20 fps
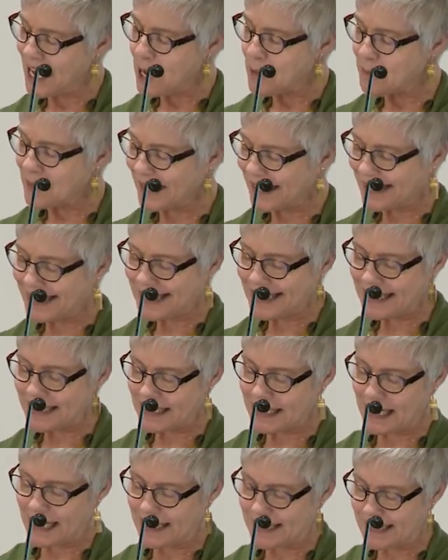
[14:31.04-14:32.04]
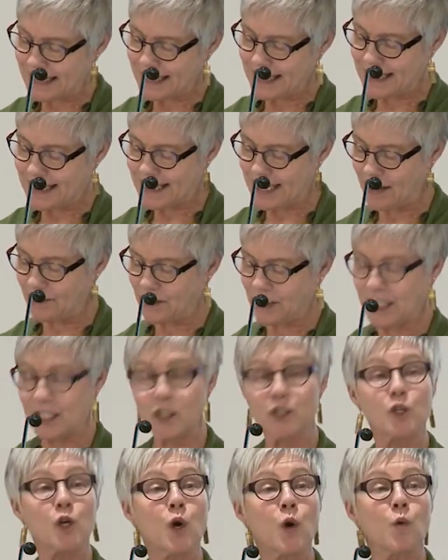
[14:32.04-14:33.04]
beginning in the 1970s